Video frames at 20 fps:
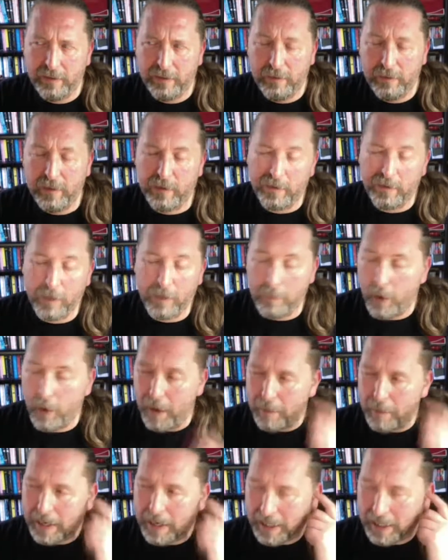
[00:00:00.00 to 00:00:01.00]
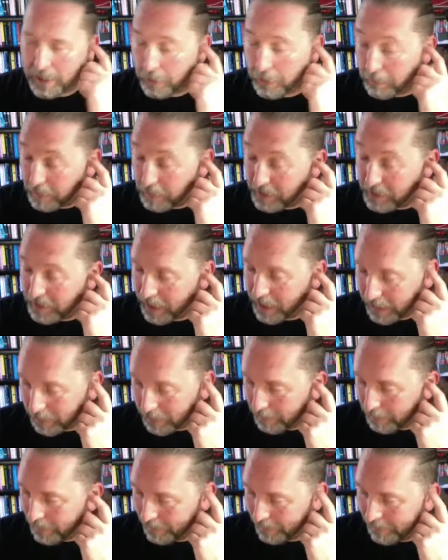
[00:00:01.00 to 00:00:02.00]
Well, I might make the odd mistake,
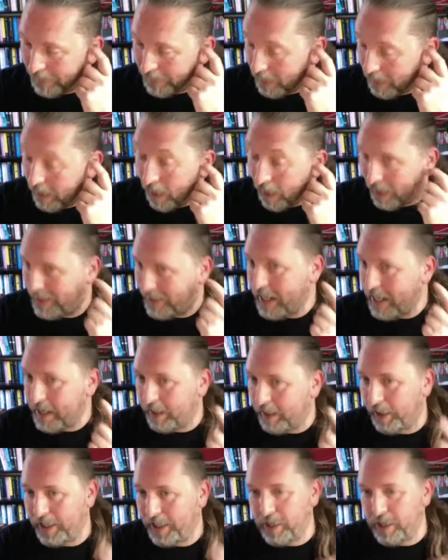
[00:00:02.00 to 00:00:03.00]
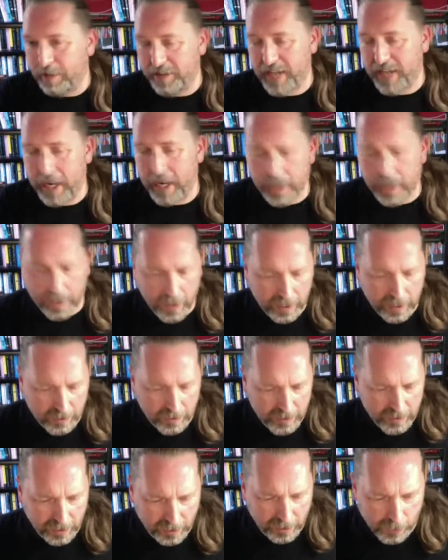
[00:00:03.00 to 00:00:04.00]
but I did on Saturday night
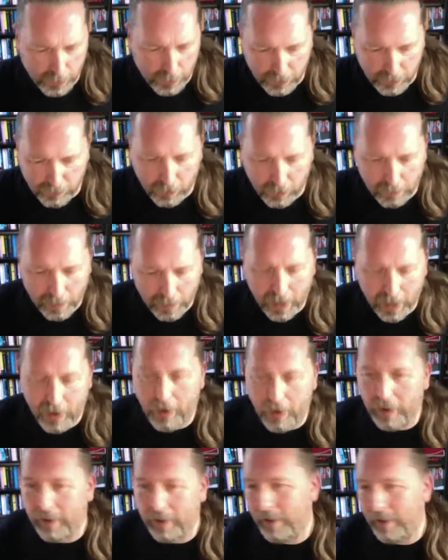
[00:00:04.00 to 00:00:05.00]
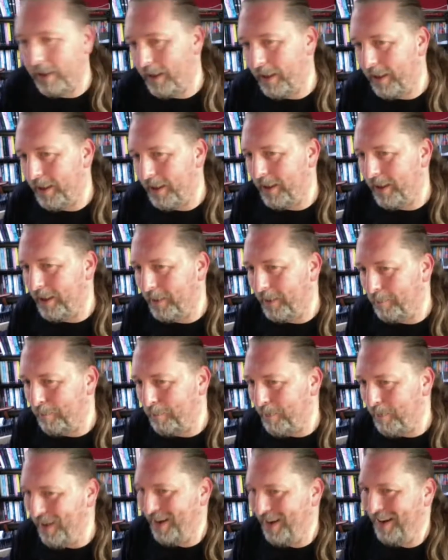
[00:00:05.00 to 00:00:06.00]
because I glued the wrong part a
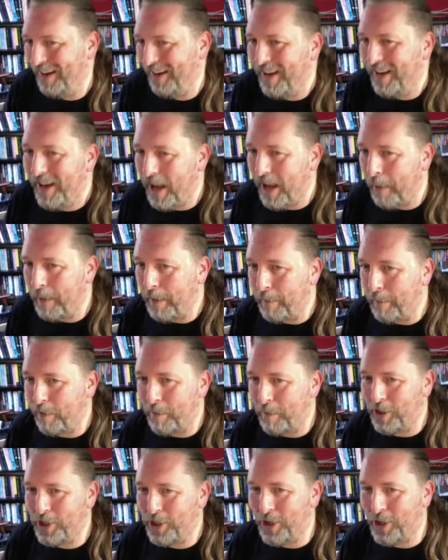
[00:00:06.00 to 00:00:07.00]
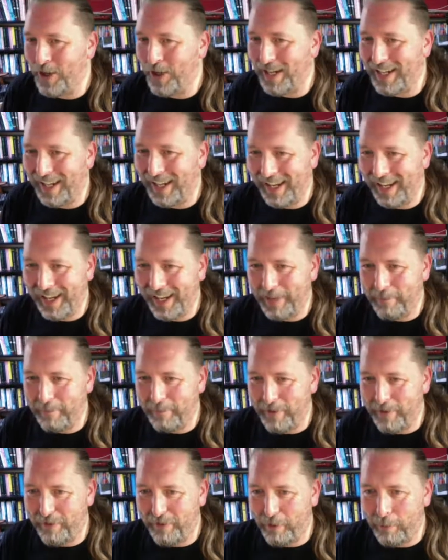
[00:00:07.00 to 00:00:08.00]
bit prematurely and
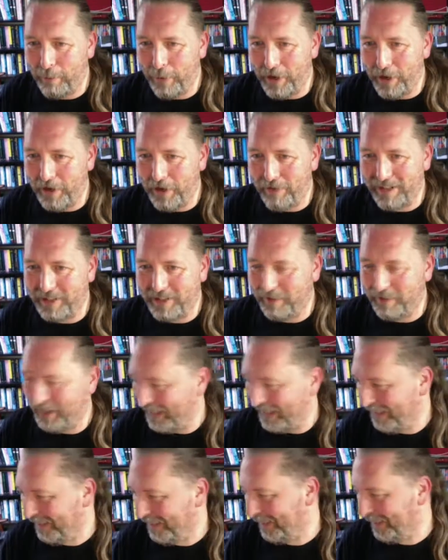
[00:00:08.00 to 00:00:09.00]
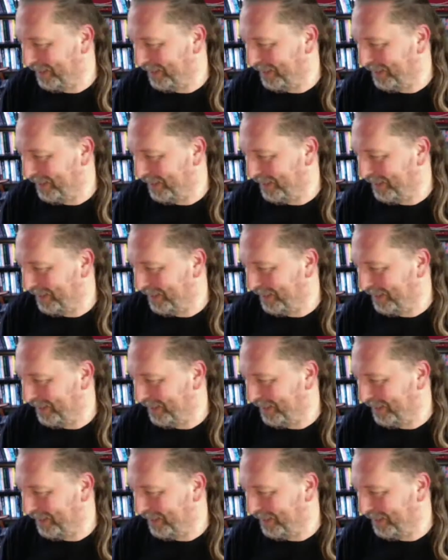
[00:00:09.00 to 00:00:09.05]
before putting the rest of it in.